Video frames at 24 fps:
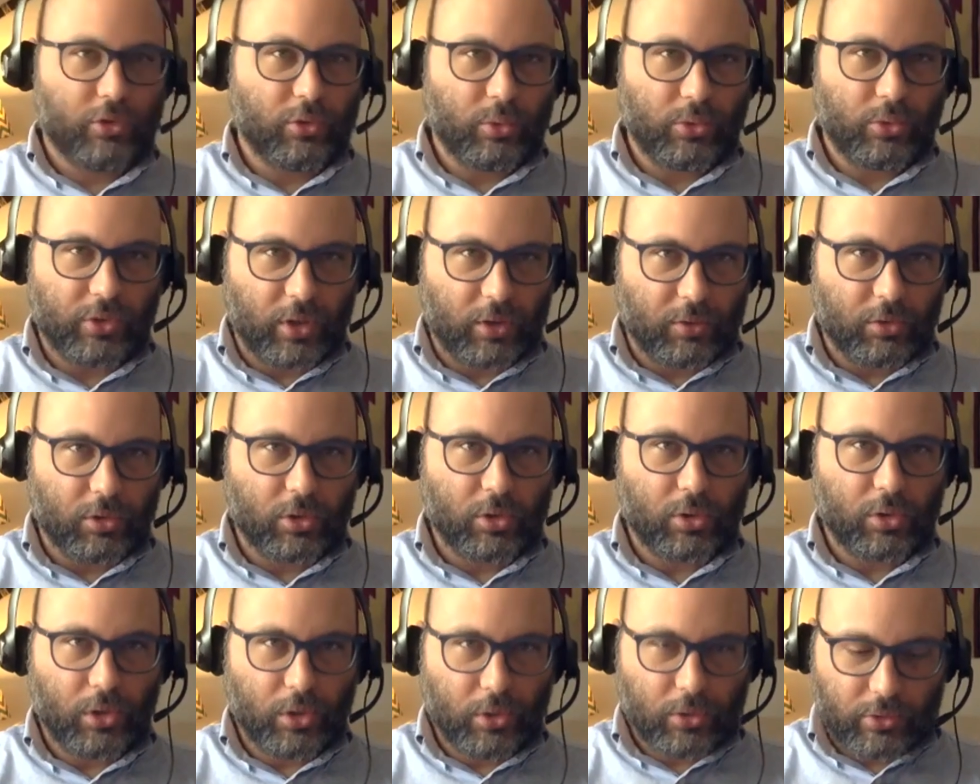was never
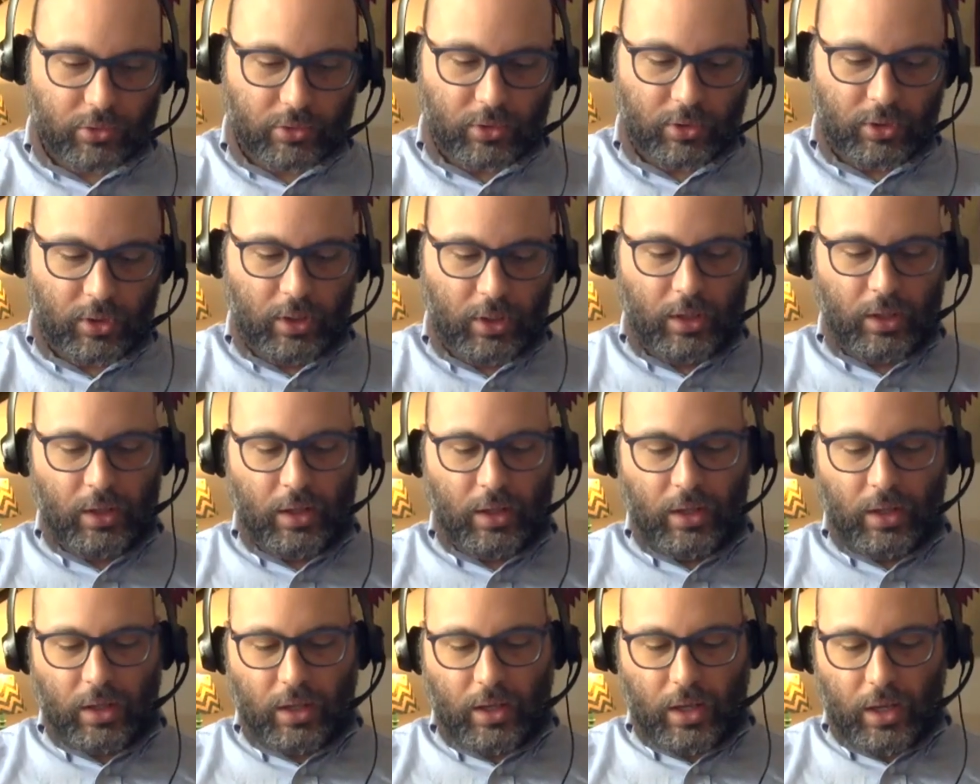closed,
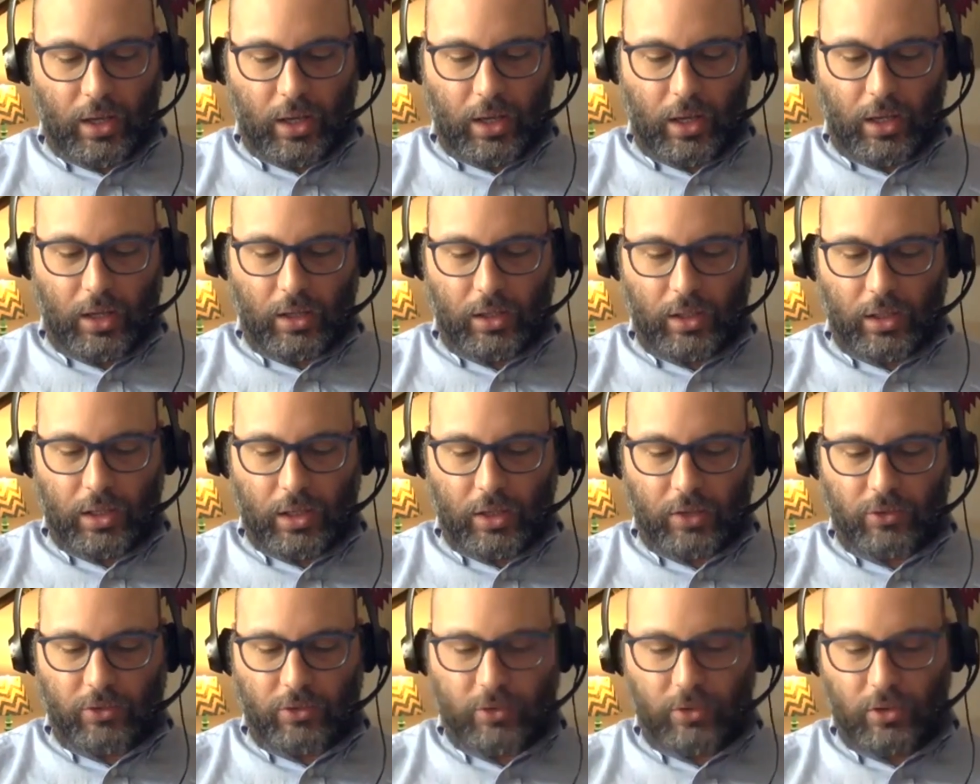and
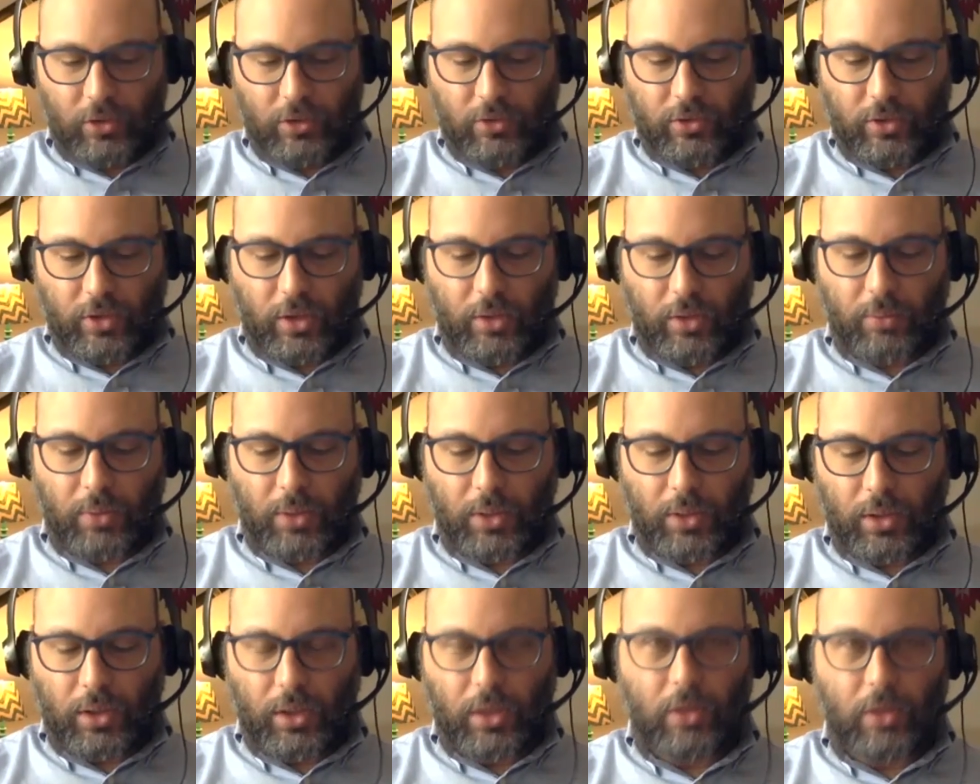against the state
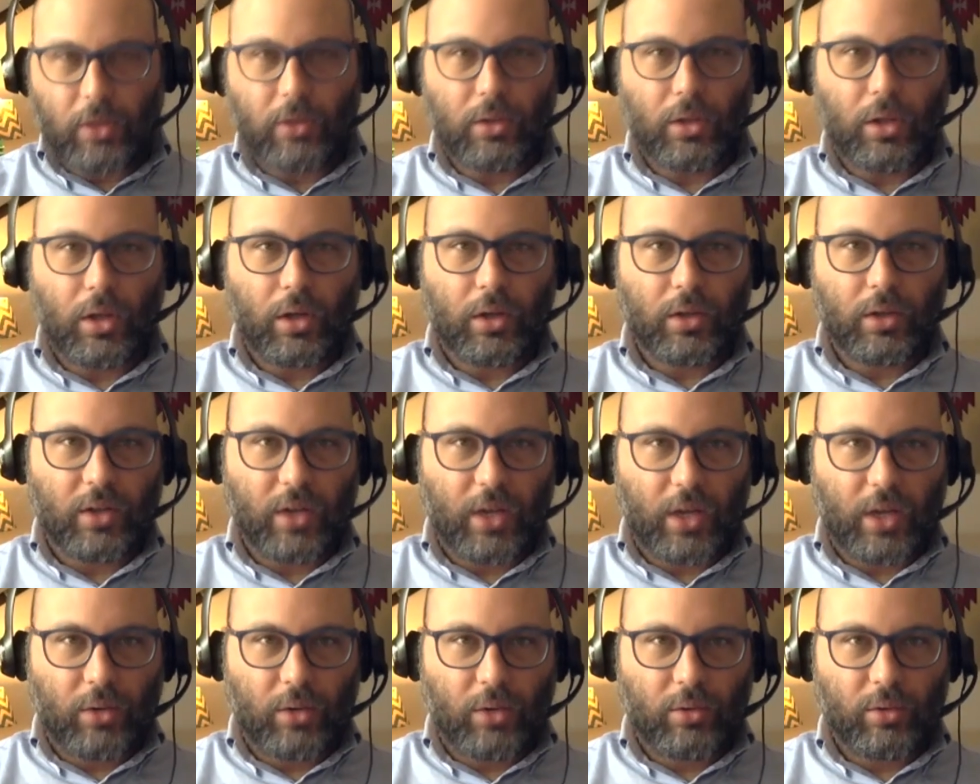mandated
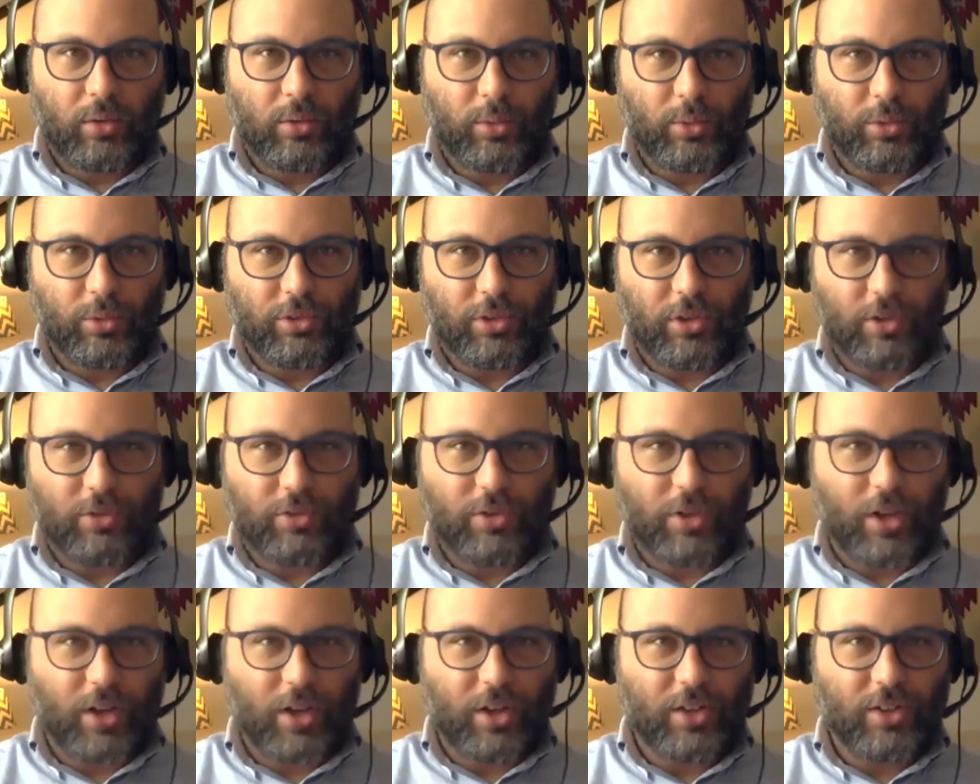lockdown, which they
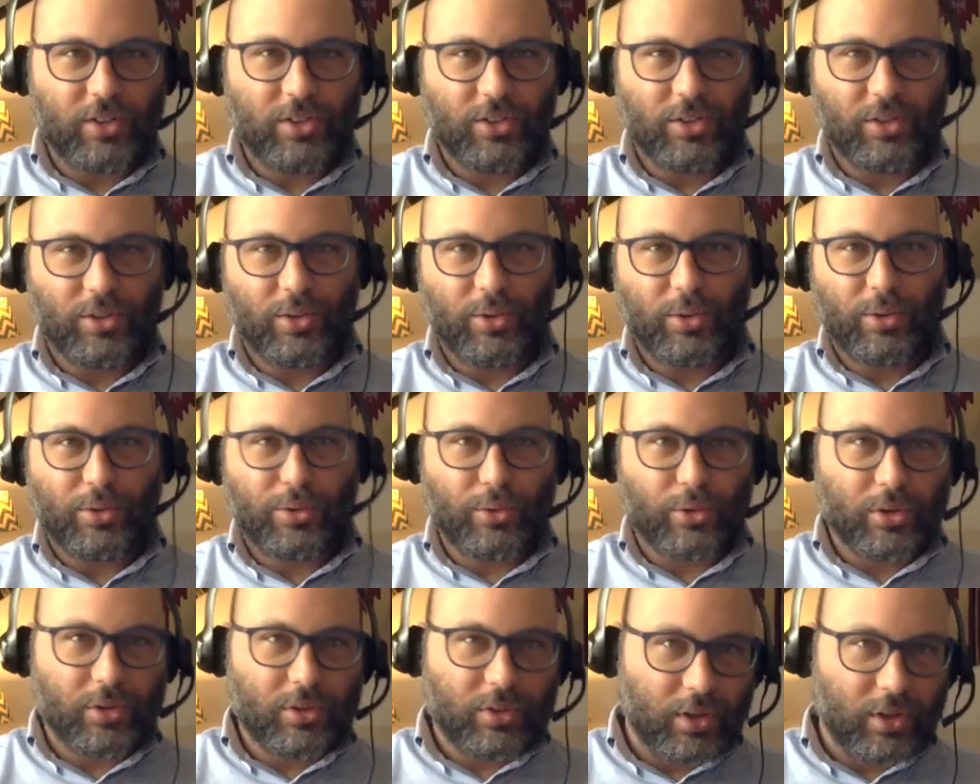find,
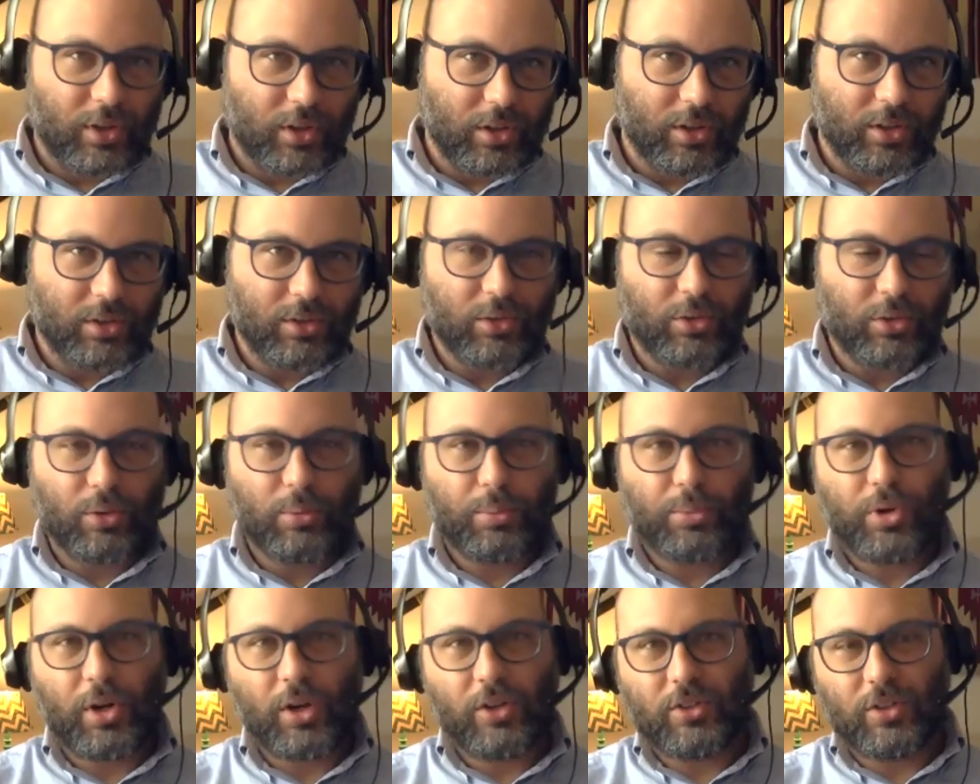authoritarian or
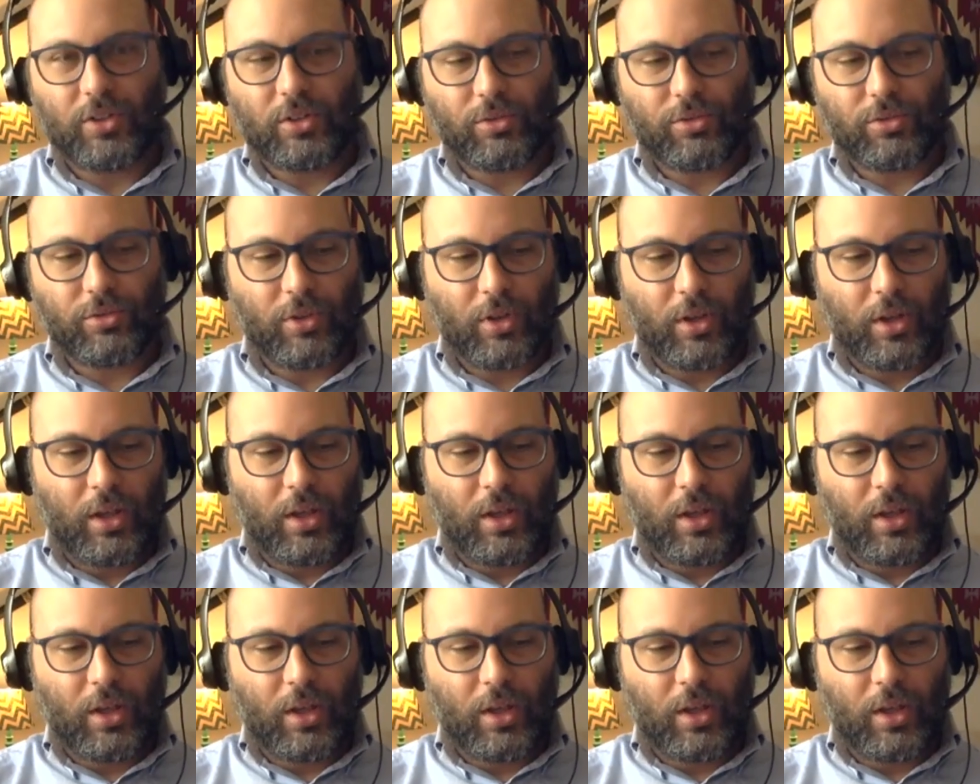oppressive,